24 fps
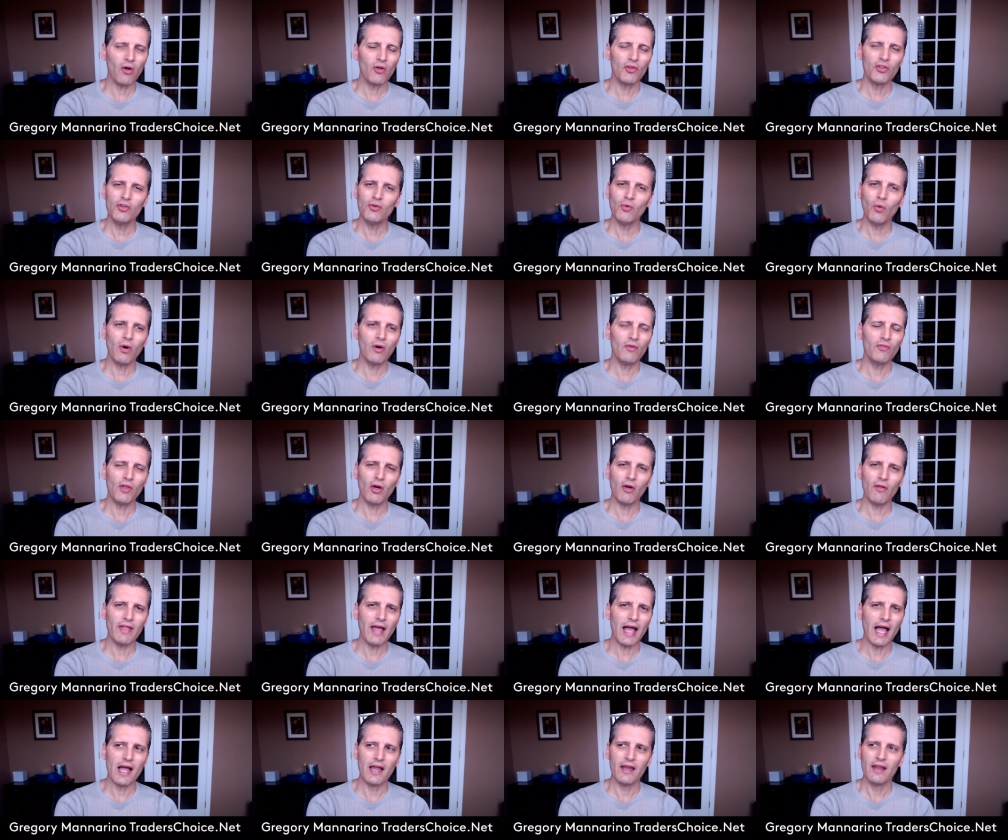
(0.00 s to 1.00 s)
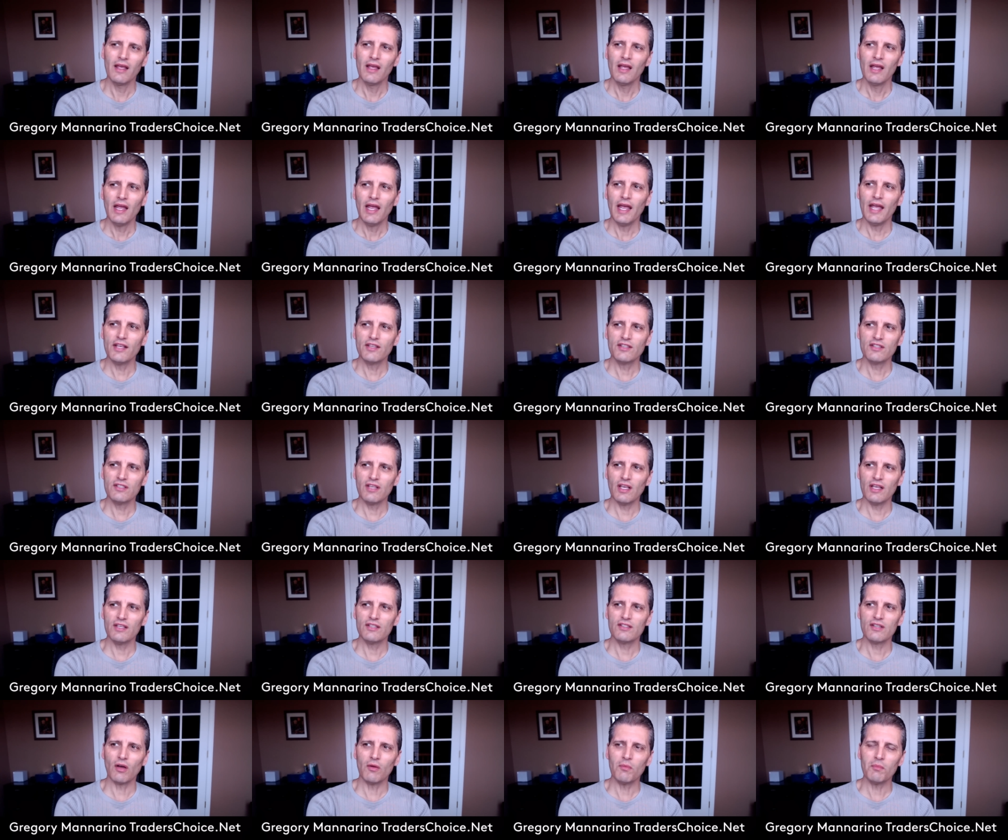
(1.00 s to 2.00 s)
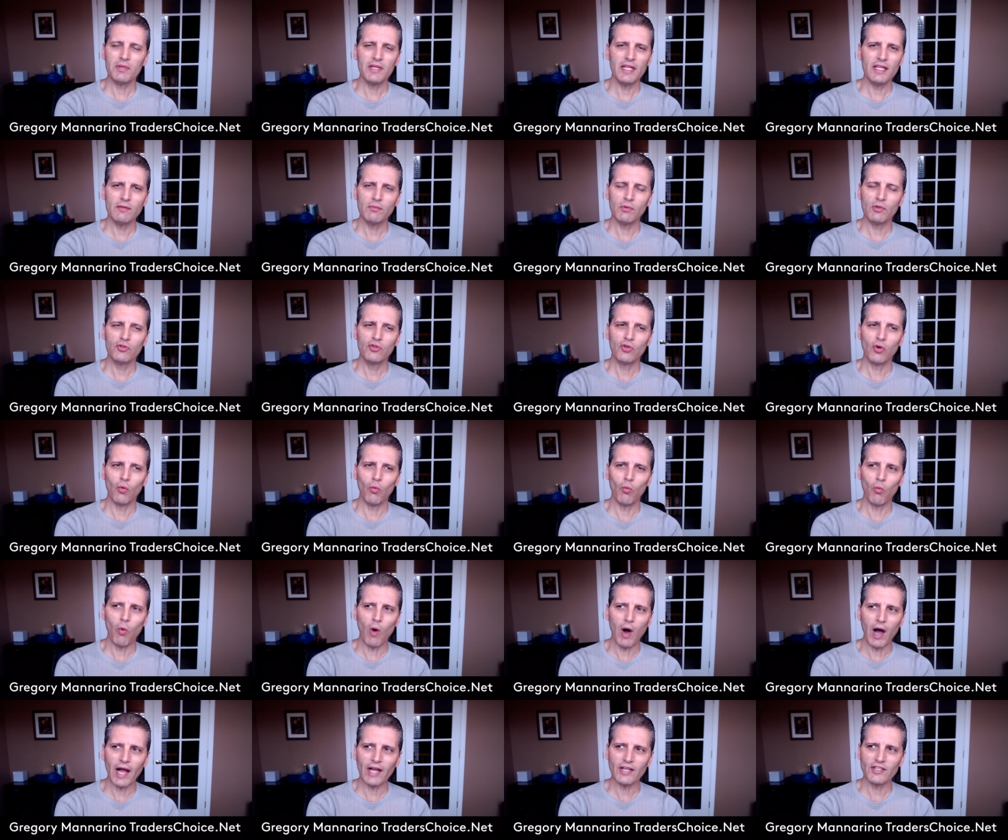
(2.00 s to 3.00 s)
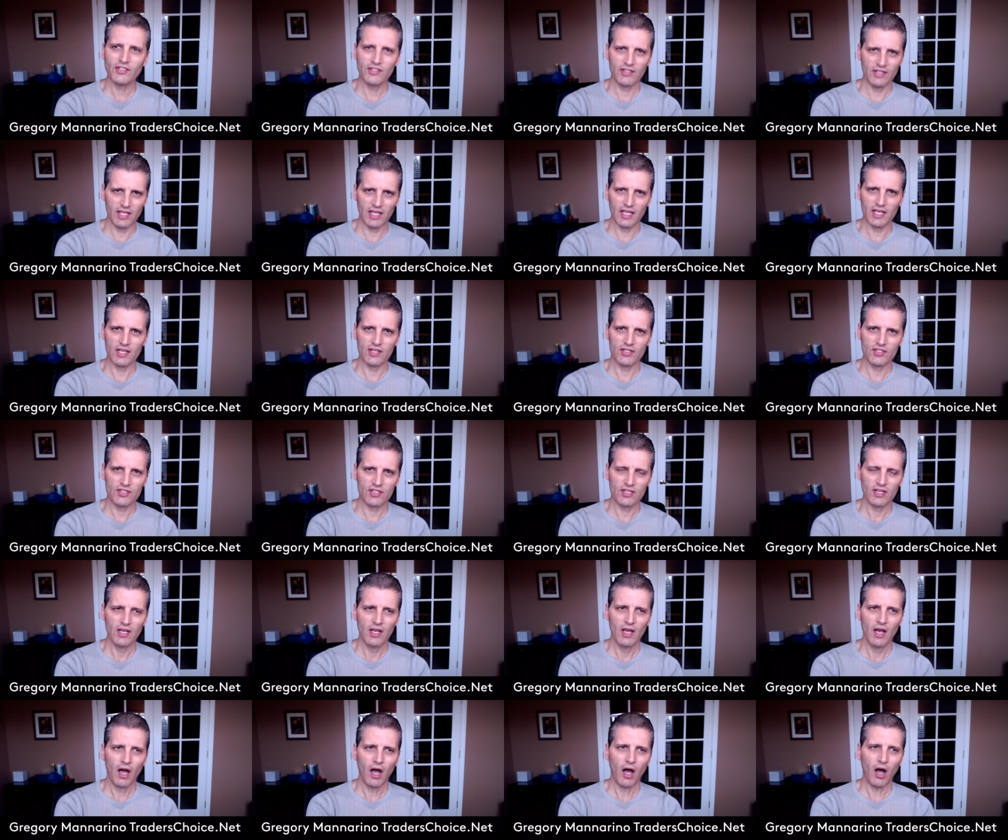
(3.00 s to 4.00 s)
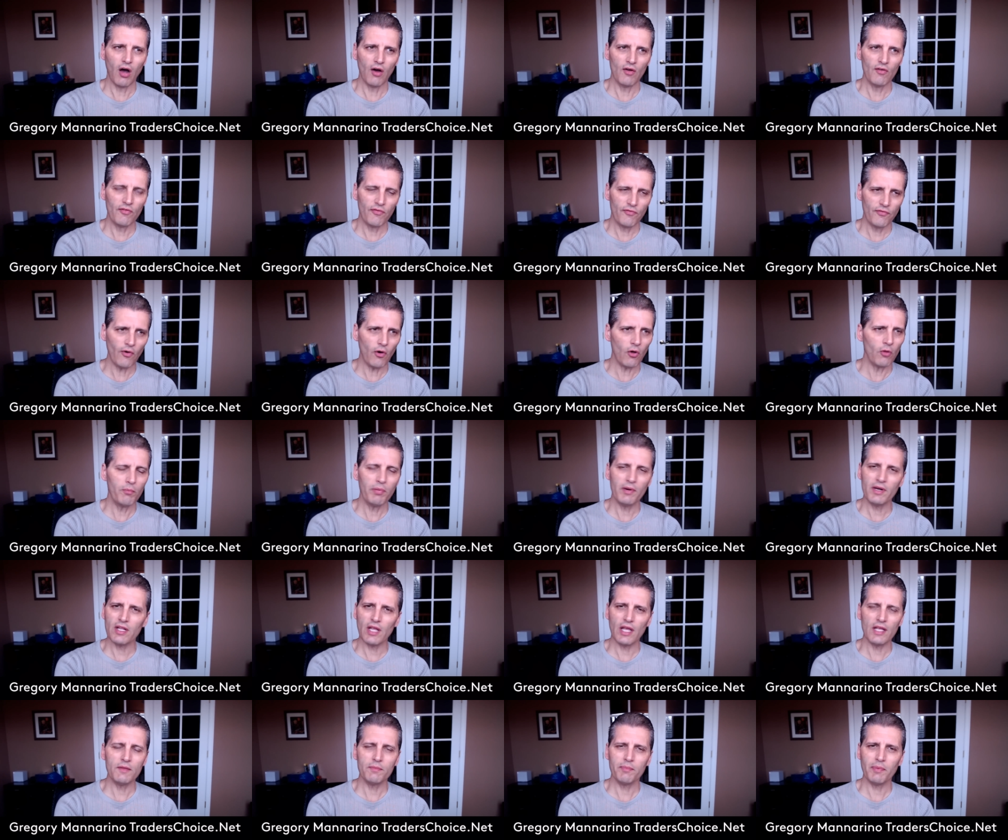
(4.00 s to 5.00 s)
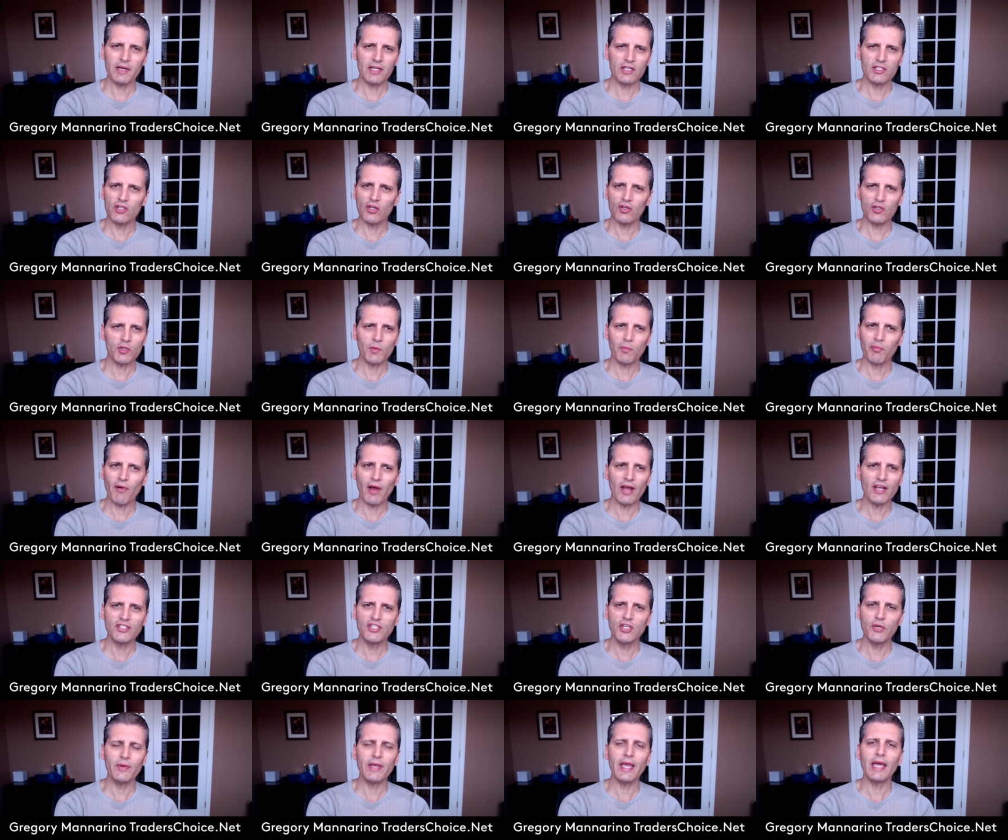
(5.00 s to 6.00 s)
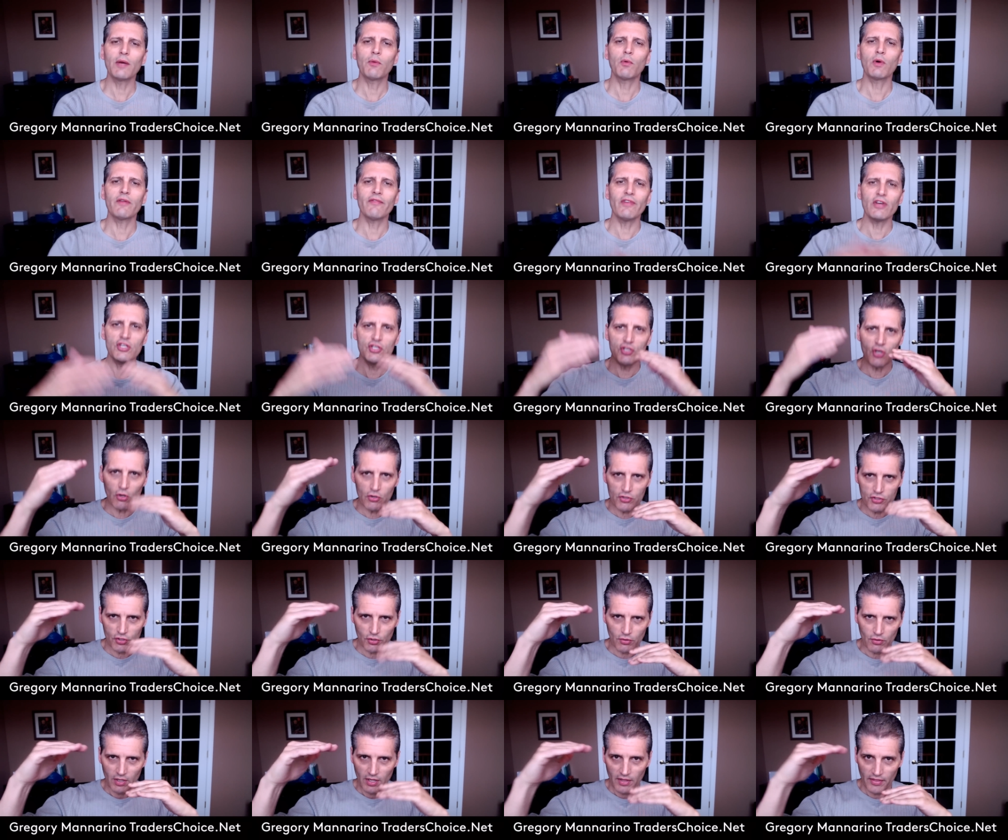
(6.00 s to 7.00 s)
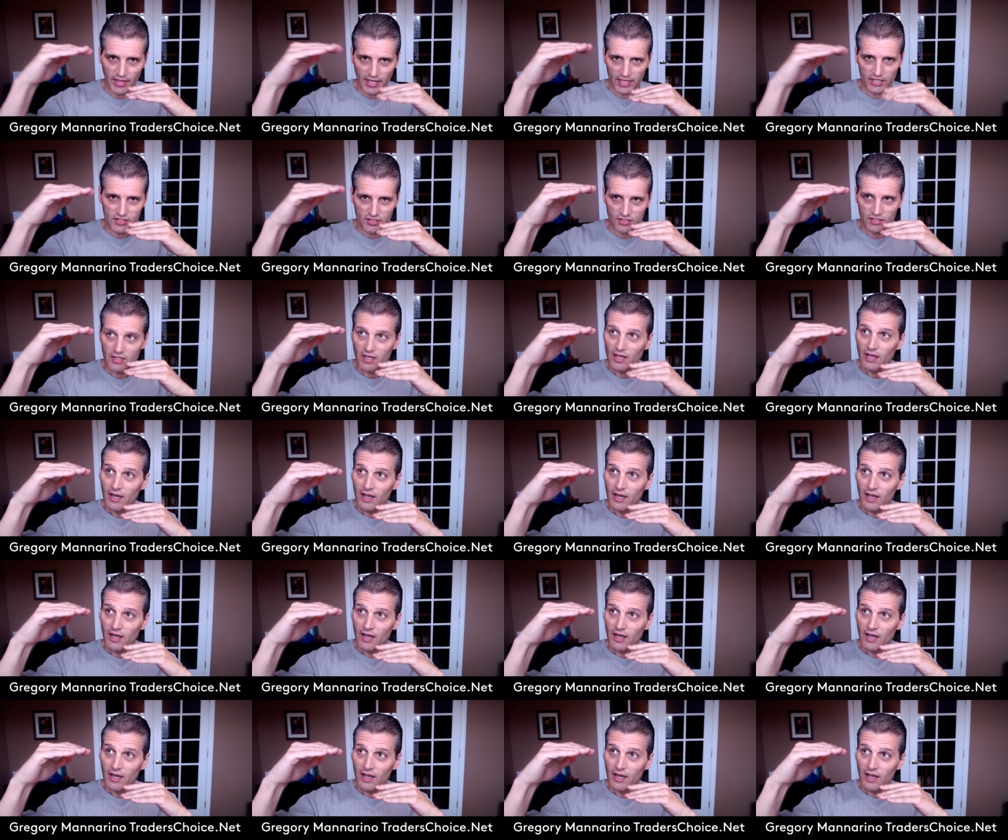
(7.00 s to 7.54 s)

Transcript: You all know that. It's it's unbelievable to watch this unfold. But it but it's no surprise to you again. What have I showed you? This.